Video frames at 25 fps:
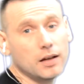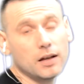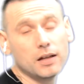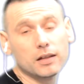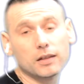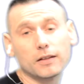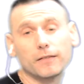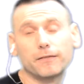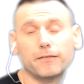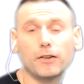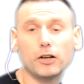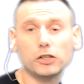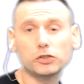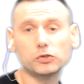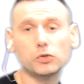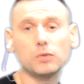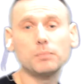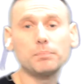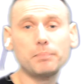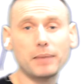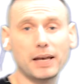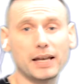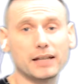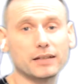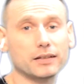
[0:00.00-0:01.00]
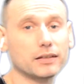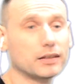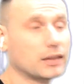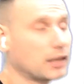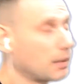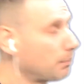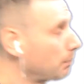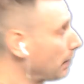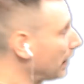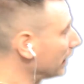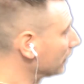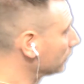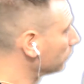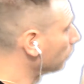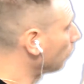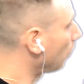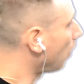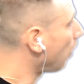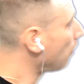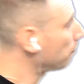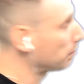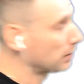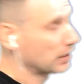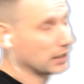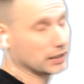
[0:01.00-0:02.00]
The first one being the
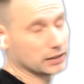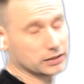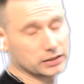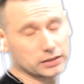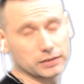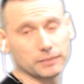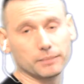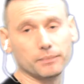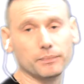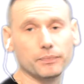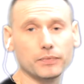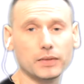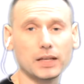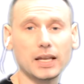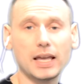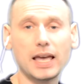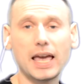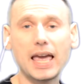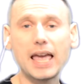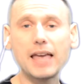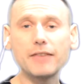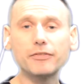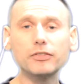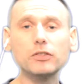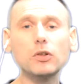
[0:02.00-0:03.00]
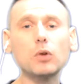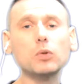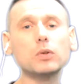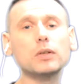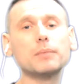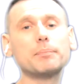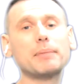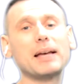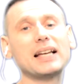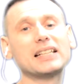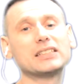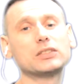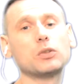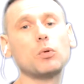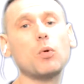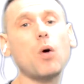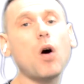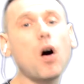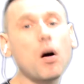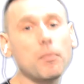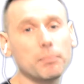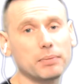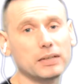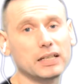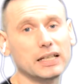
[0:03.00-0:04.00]
Pixelopolis. Even though the
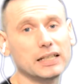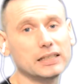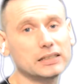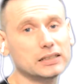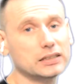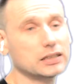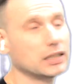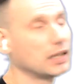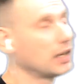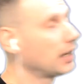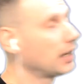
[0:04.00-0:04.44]
Pixelopolis